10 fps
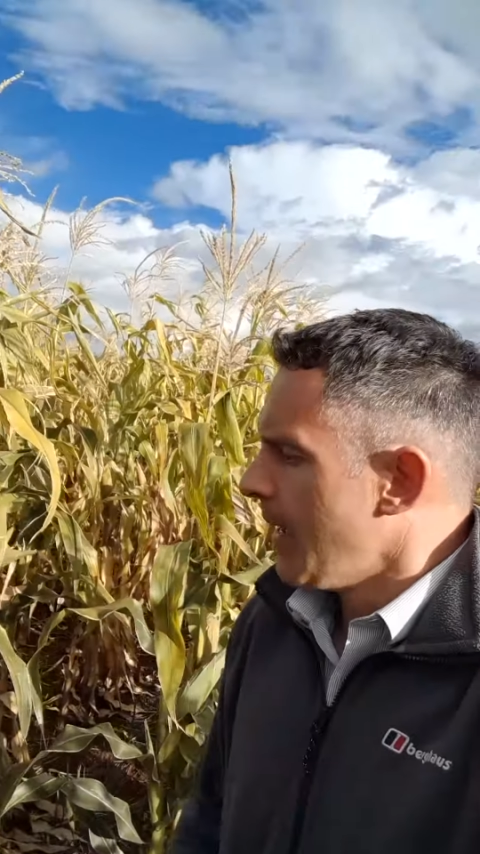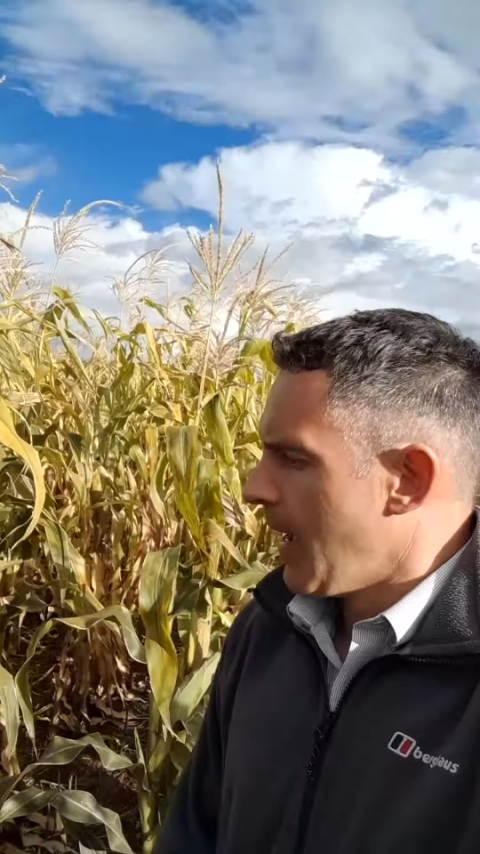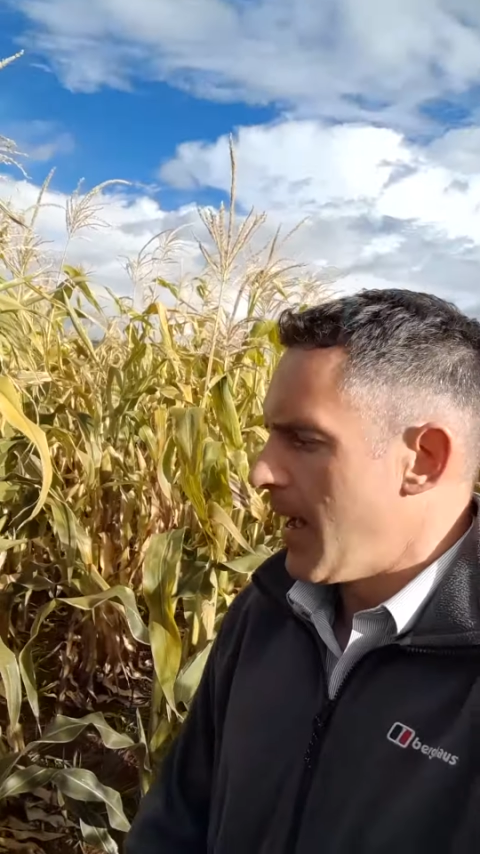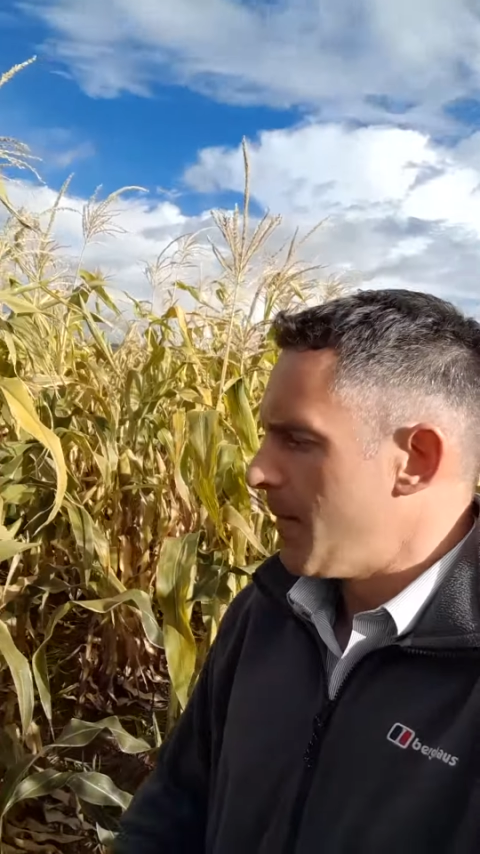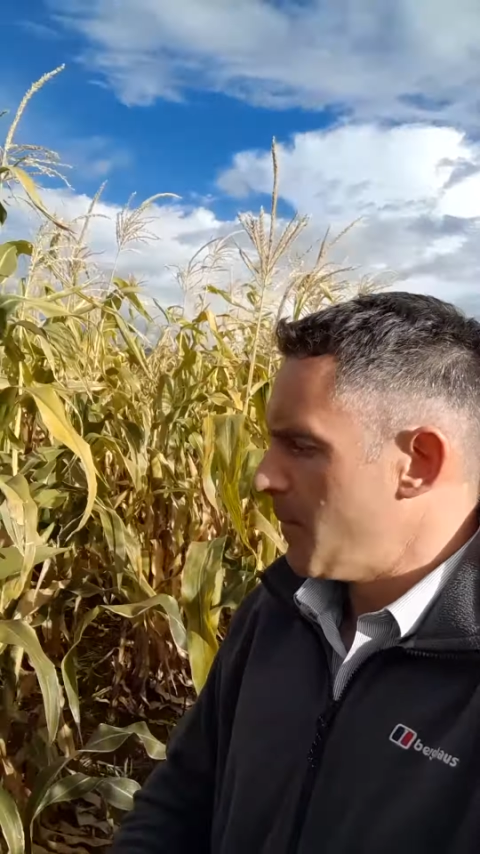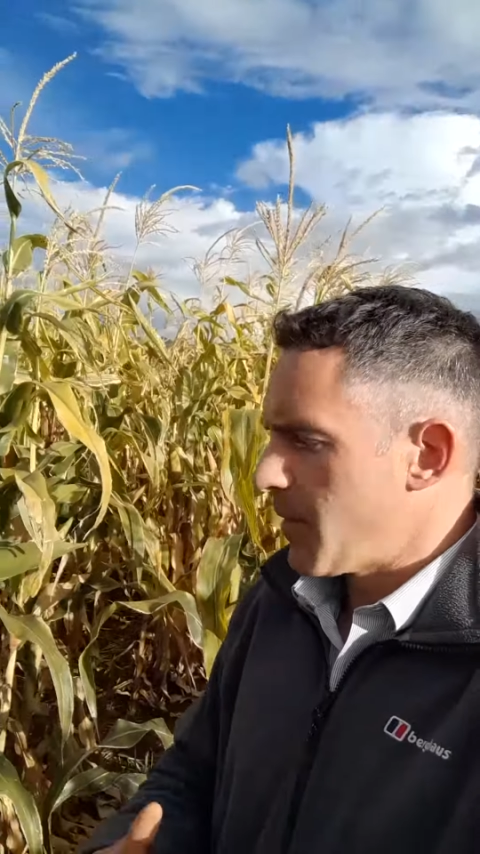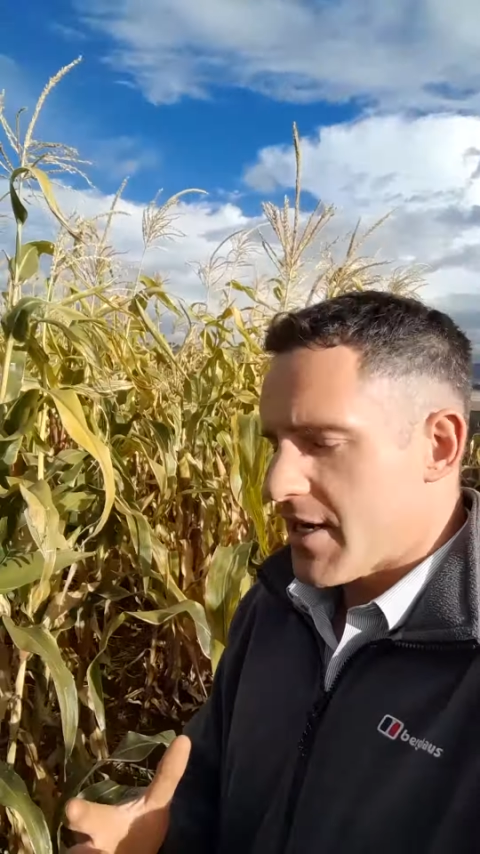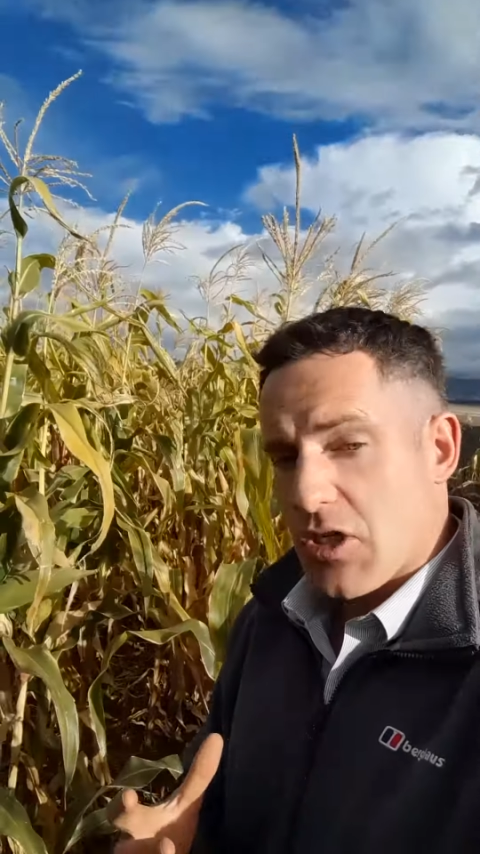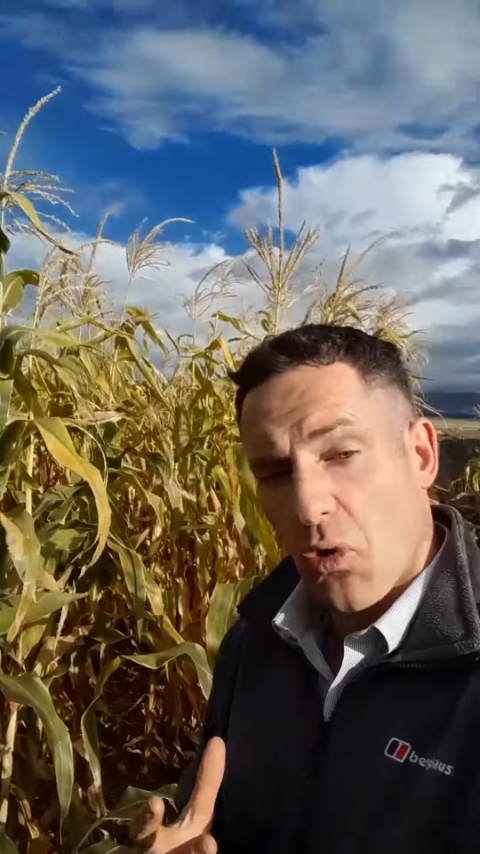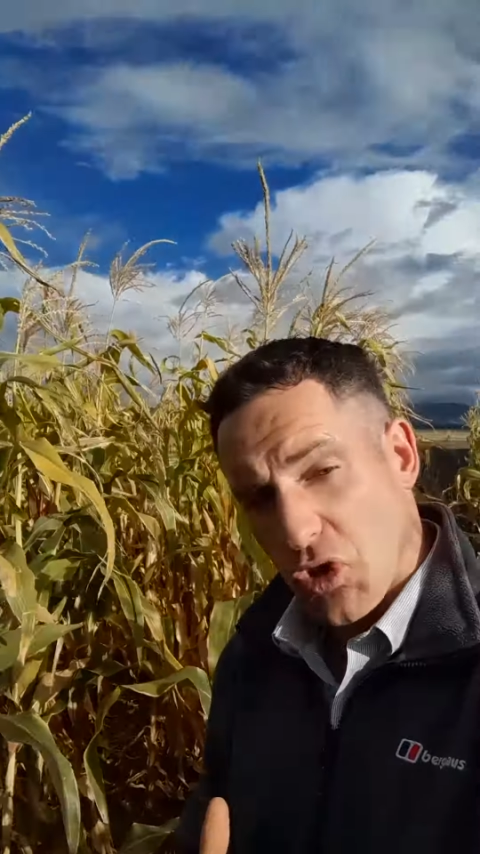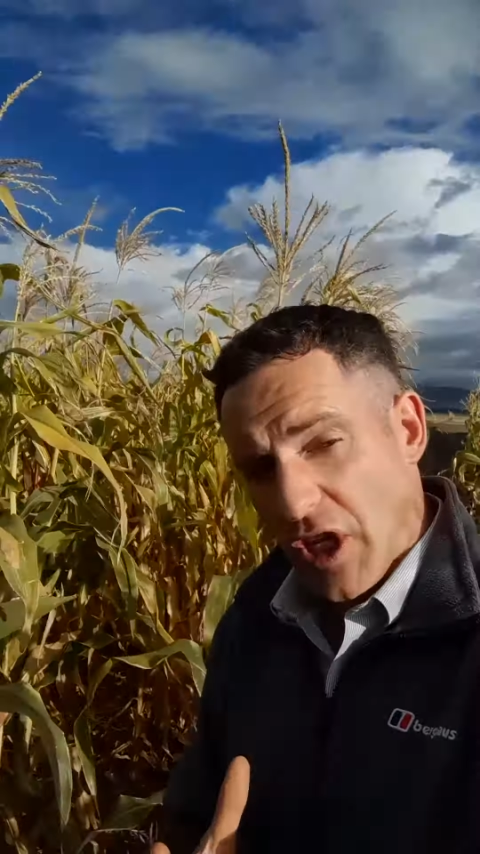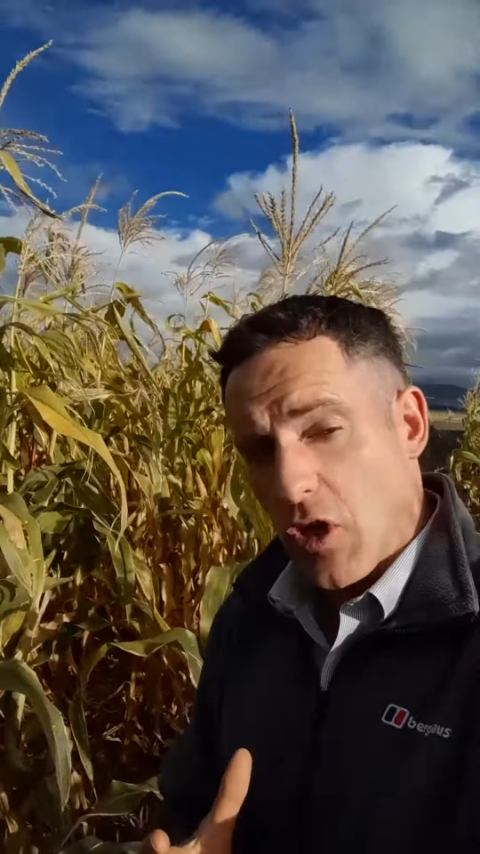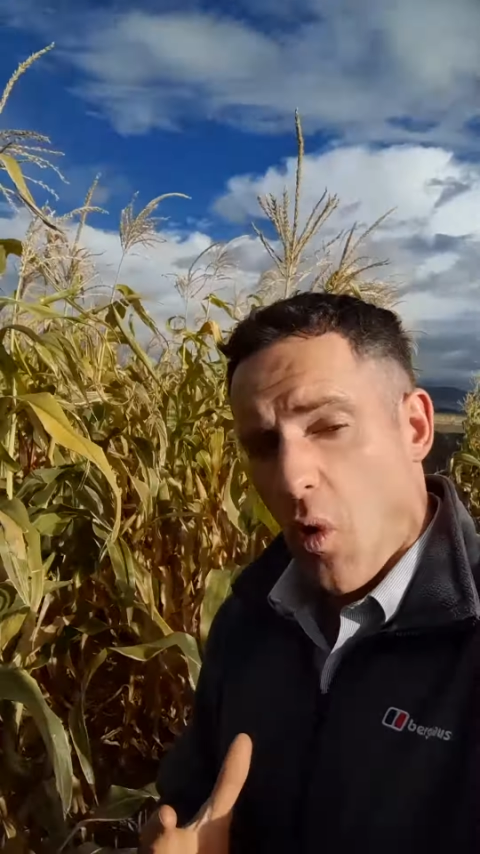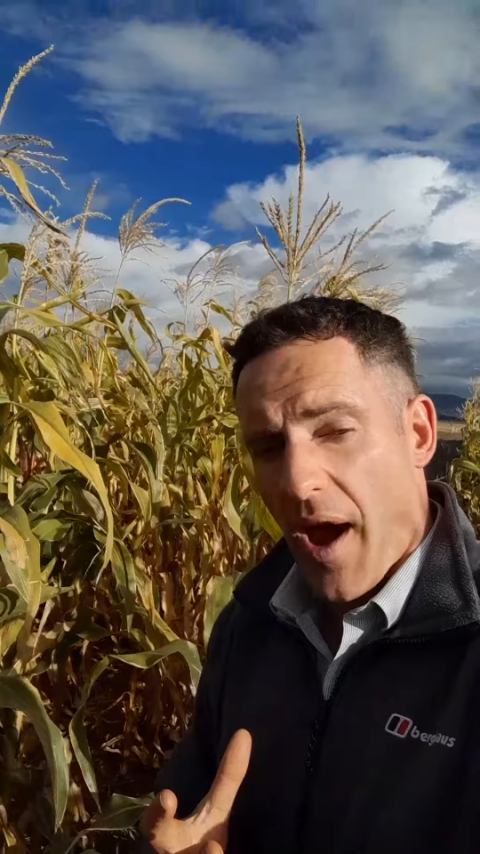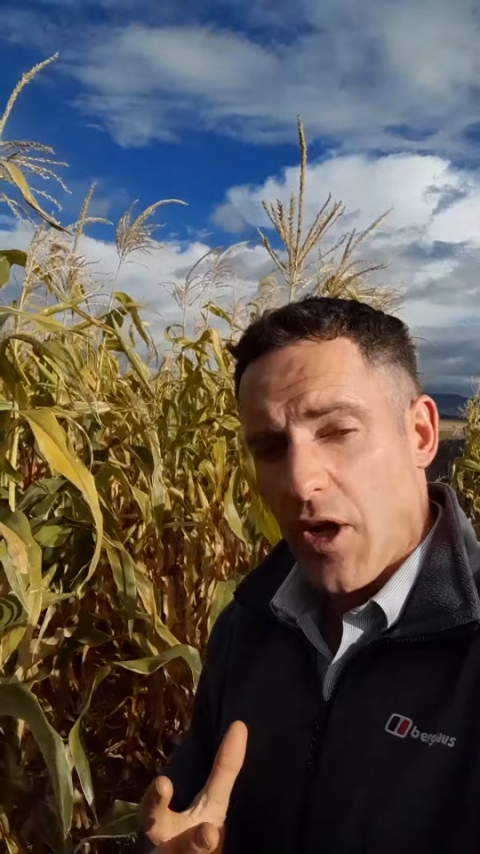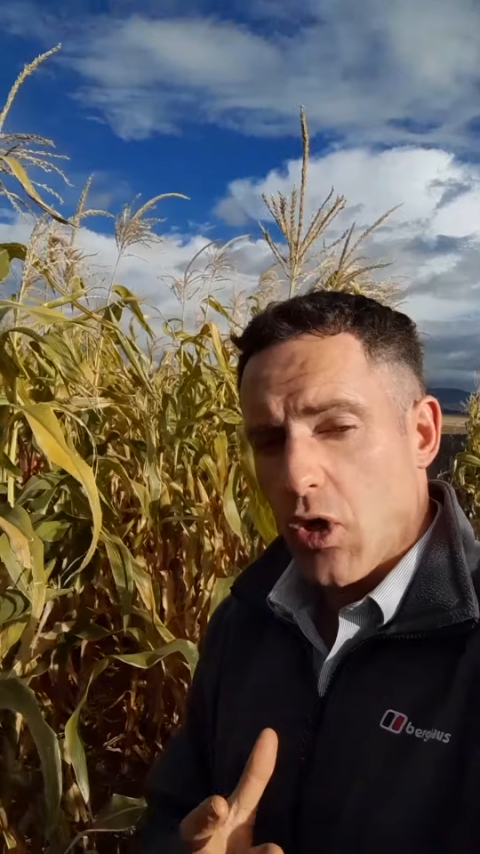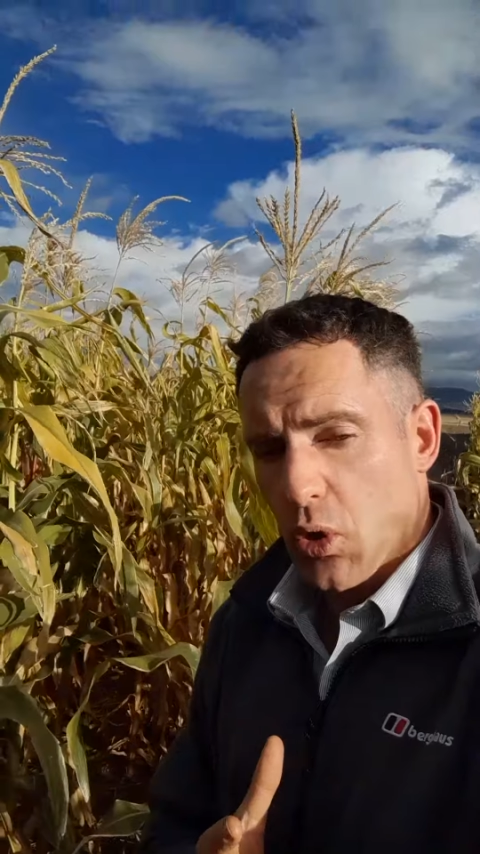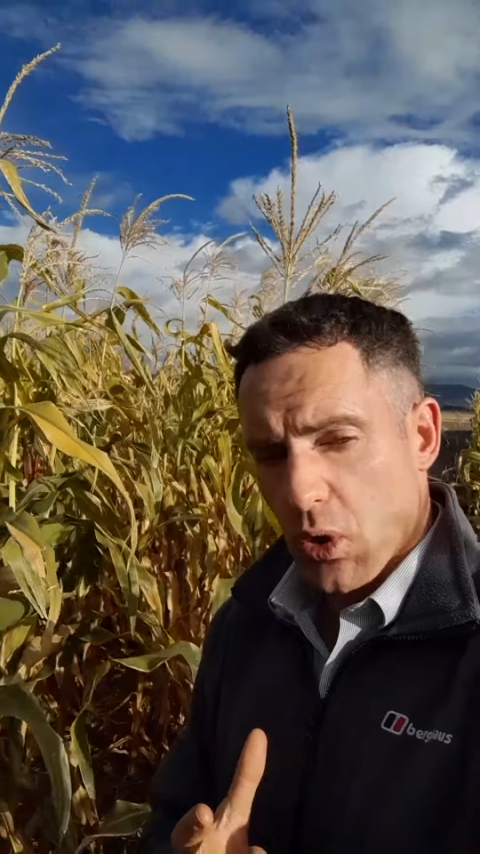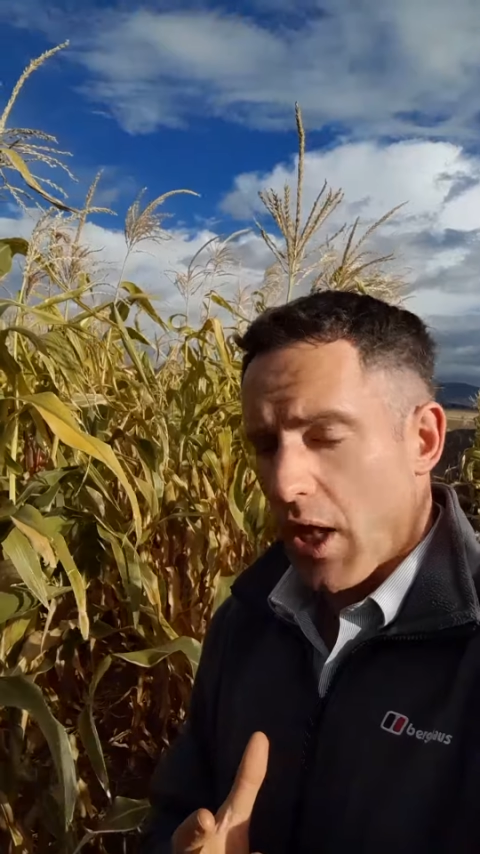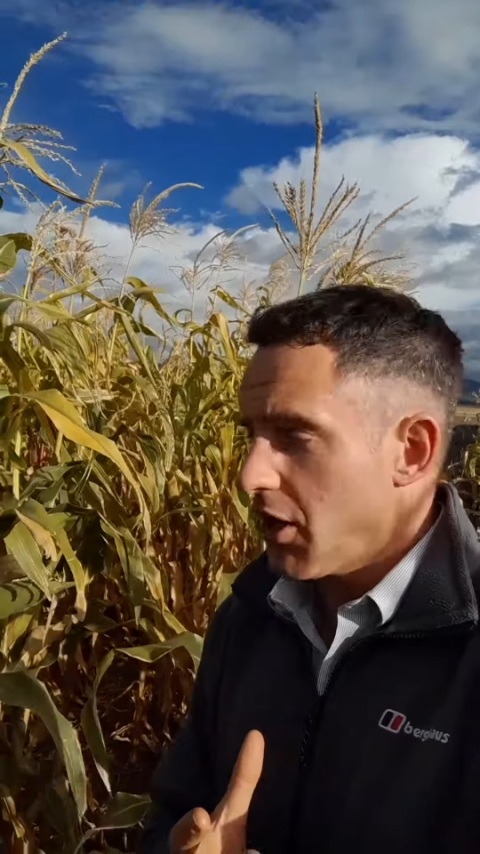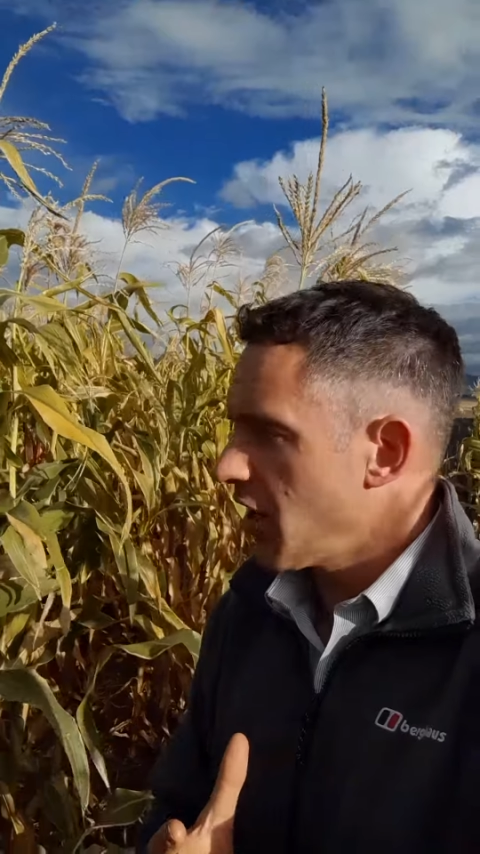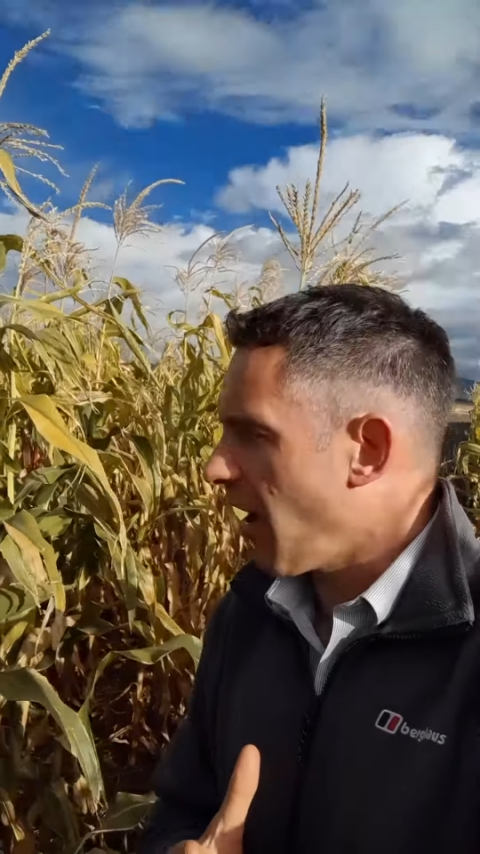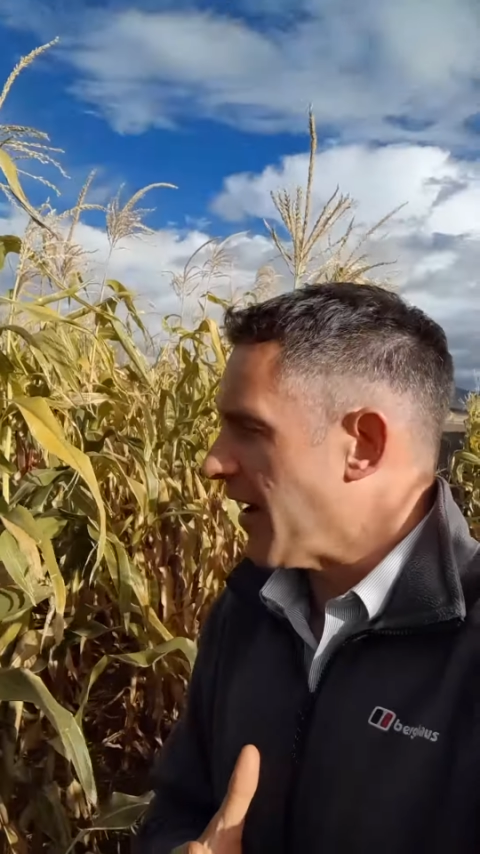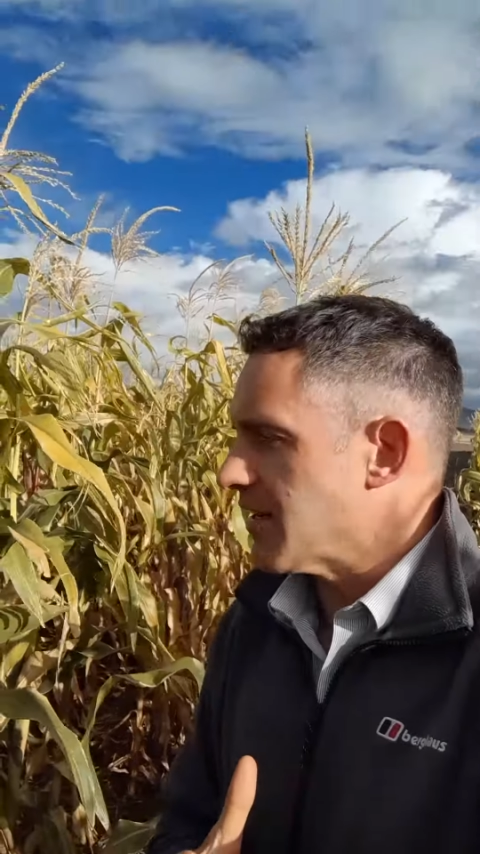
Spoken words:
But it's also quite cool at night,